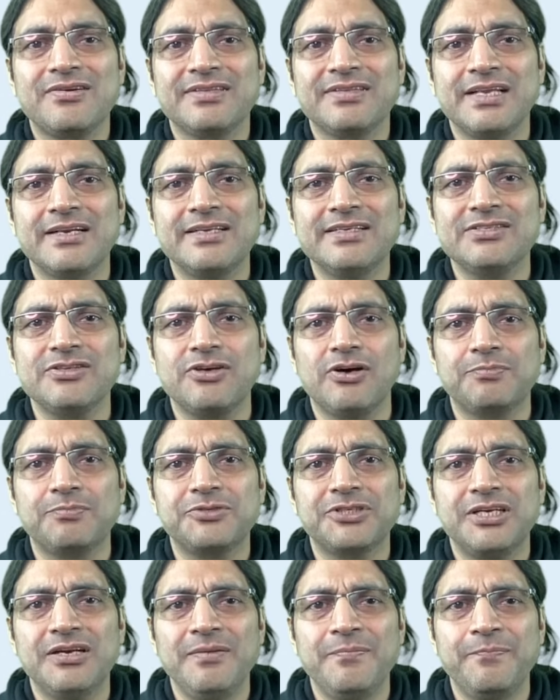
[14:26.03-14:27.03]
That is
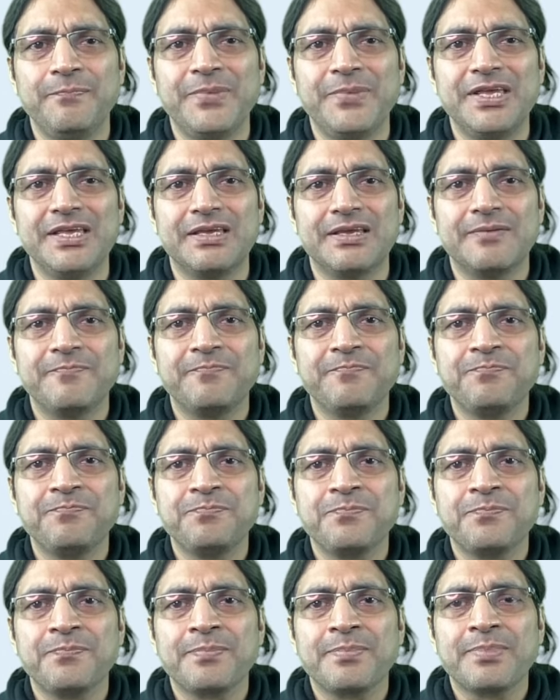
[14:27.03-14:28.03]
option B.
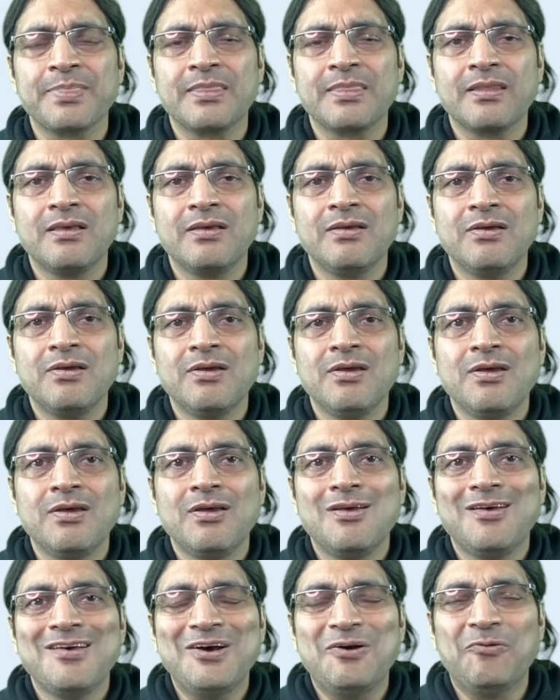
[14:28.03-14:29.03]

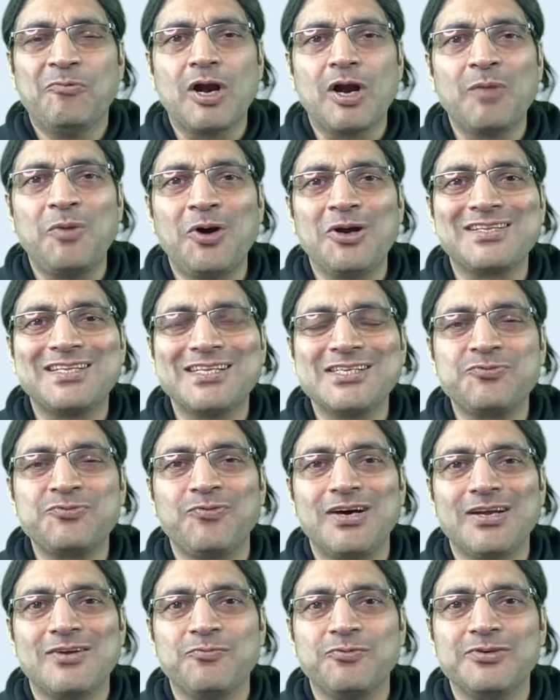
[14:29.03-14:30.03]
What about this
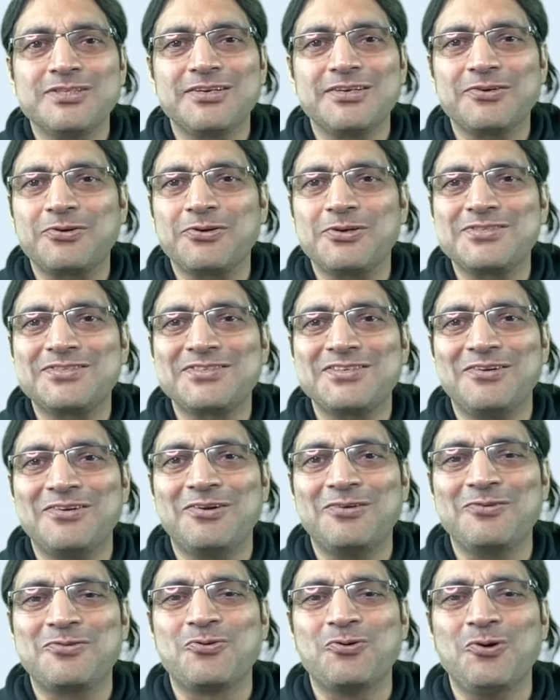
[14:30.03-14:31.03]
one? Was it a question
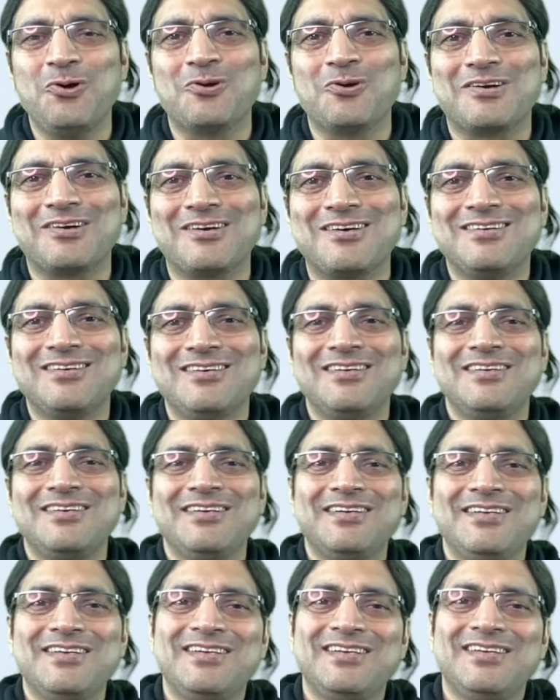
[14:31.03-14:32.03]
or a joke?
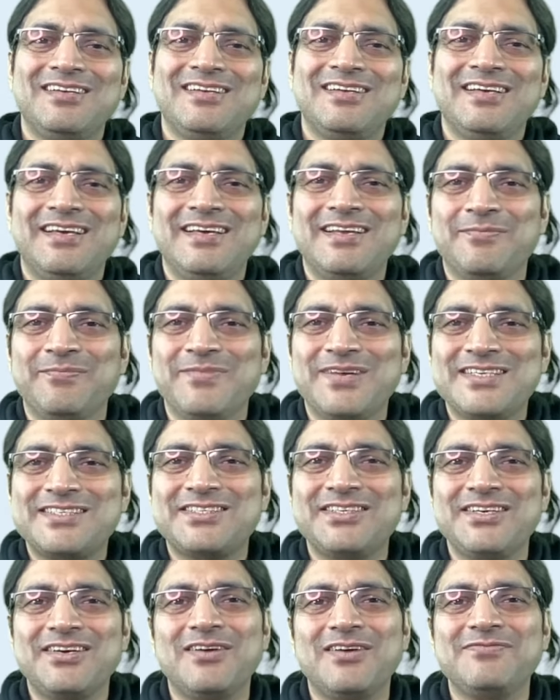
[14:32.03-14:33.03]
In a
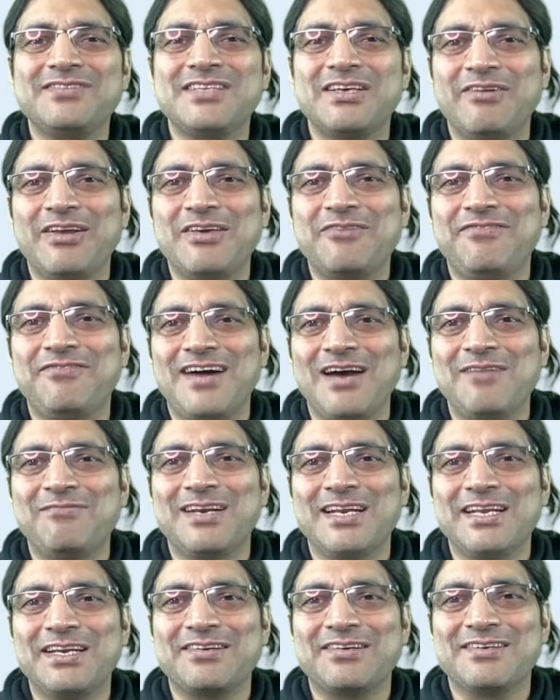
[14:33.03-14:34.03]
mixture of 75
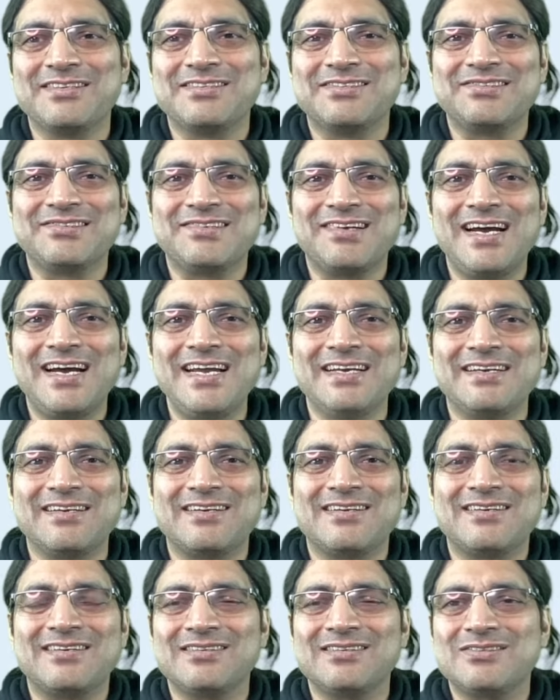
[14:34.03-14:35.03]
liters,
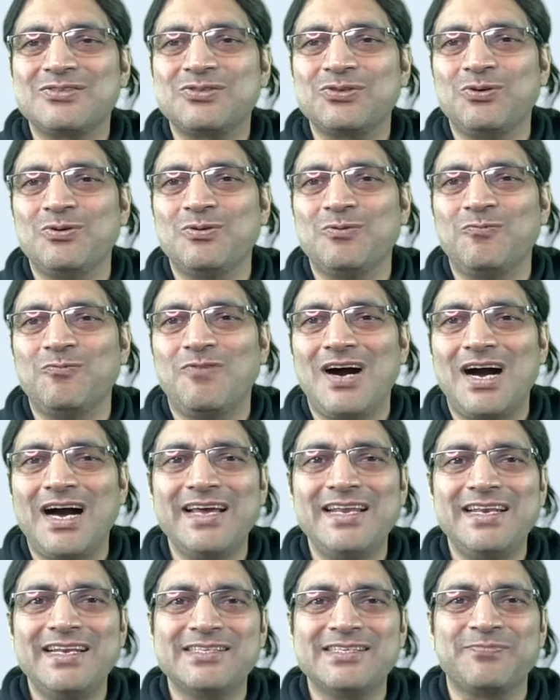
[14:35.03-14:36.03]
right? So
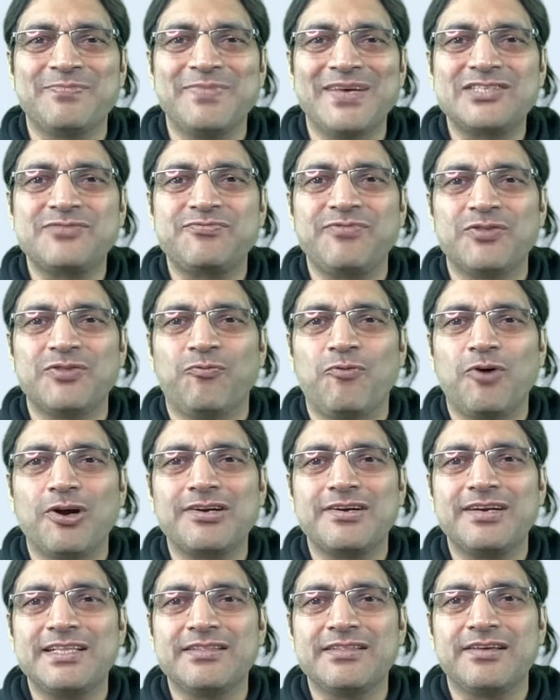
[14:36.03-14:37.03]
wine is mixed with
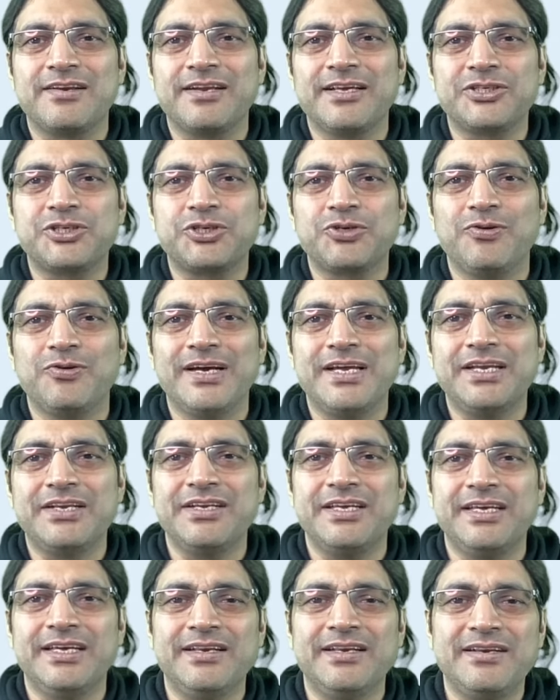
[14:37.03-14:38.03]
water in the ratio
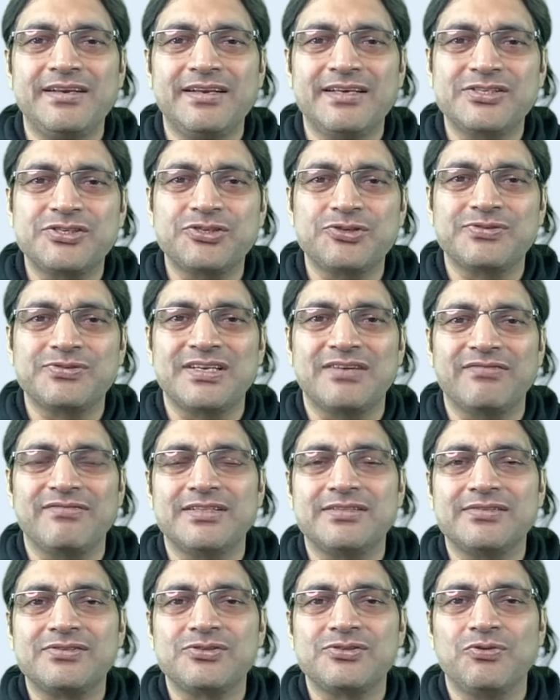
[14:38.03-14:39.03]

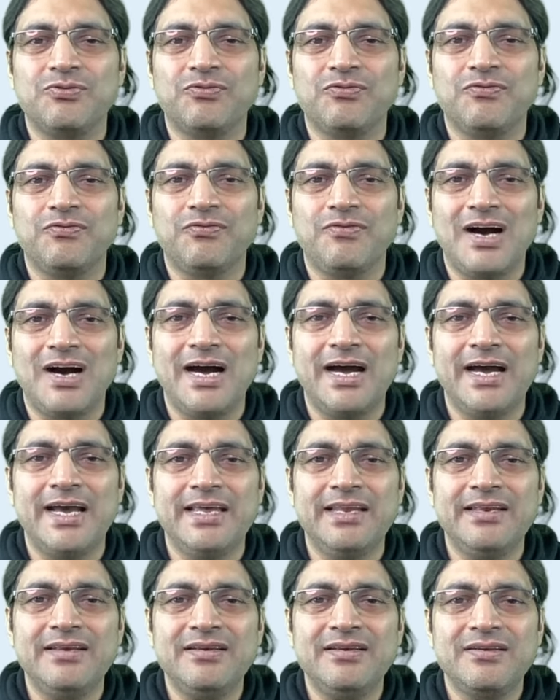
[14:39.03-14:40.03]
18:7. So
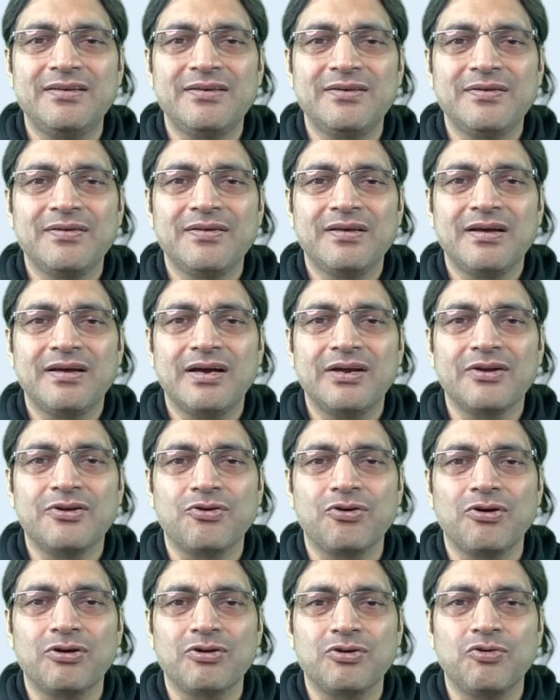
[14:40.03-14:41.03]
wine, I do
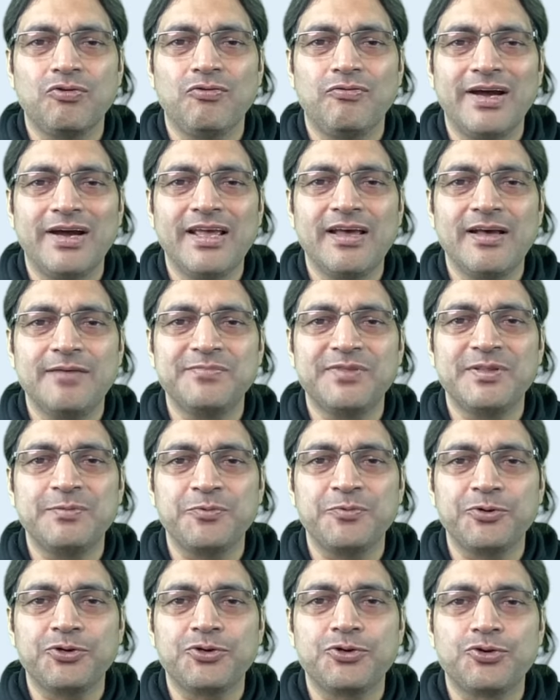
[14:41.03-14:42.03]
not know why have they
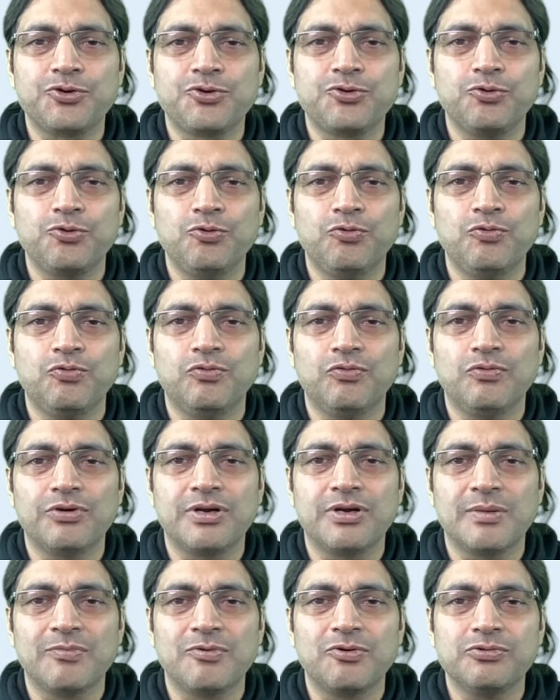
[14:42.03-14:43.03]
put 2
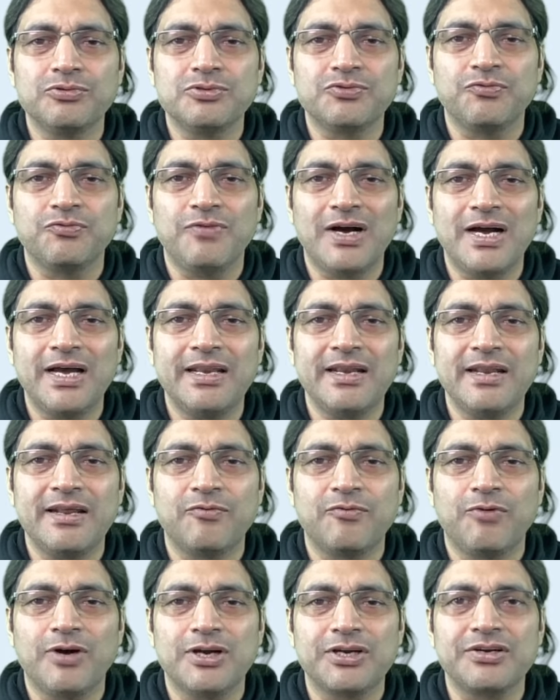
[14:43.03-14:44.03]
W's, wine
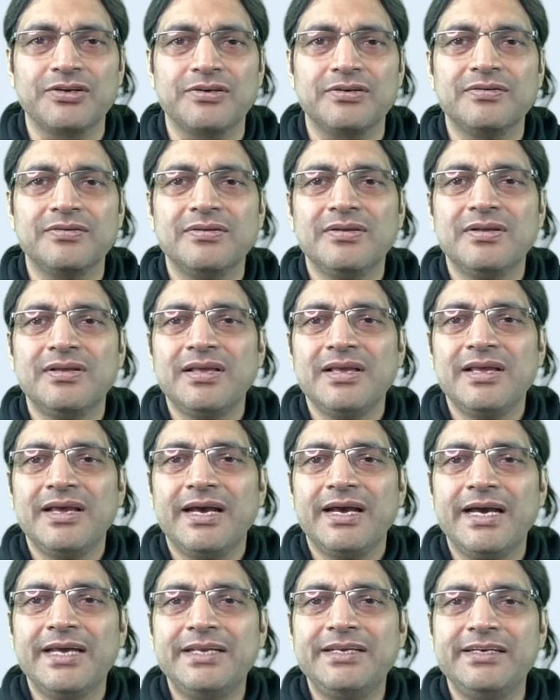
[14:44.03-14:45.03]
and water.
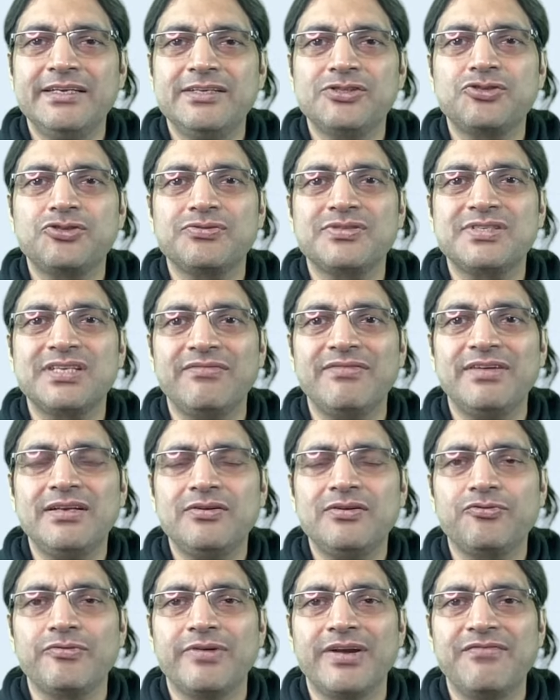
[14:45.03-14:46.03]

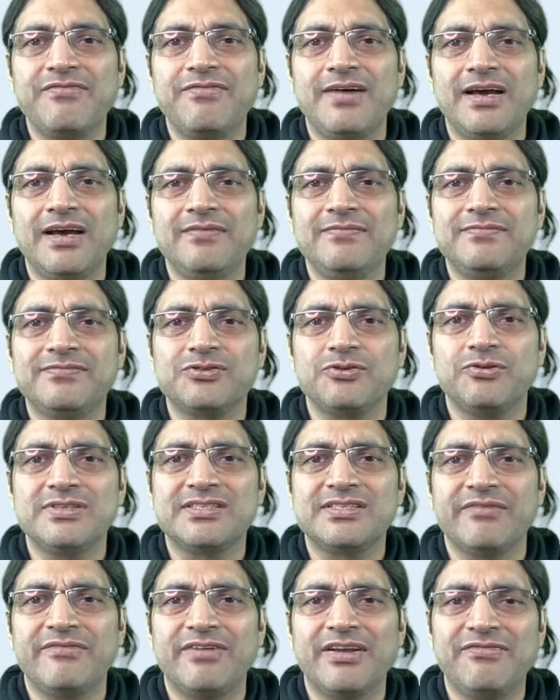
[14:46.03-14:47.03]
18:7, 25. So
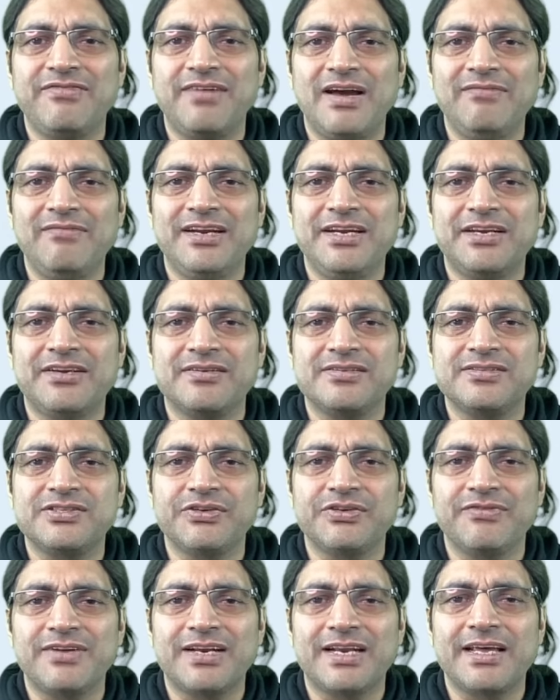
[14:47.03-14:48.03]
in 75 liters,
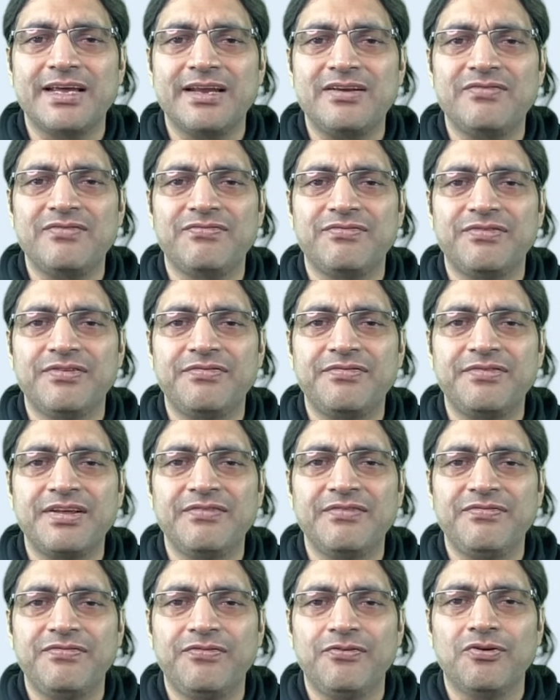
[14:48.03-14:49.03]
you will get
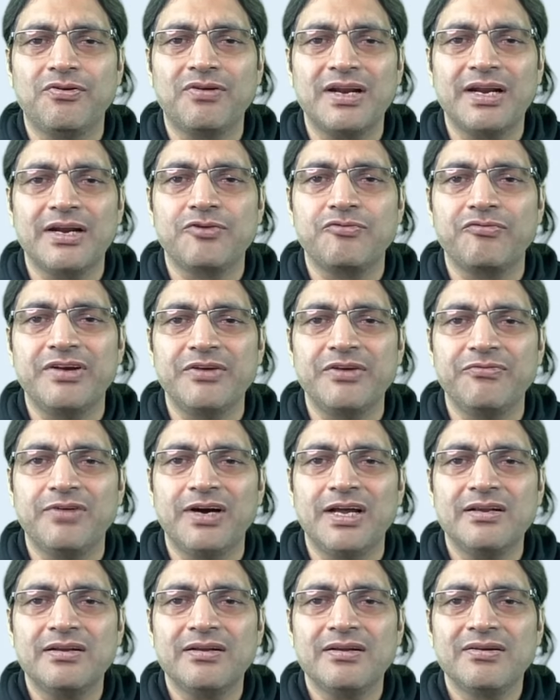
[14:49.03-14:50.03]
54 and
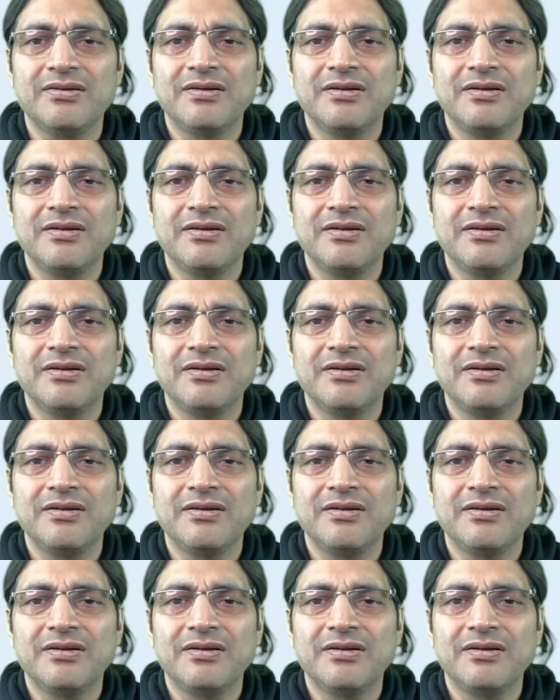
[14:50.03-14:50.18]
21.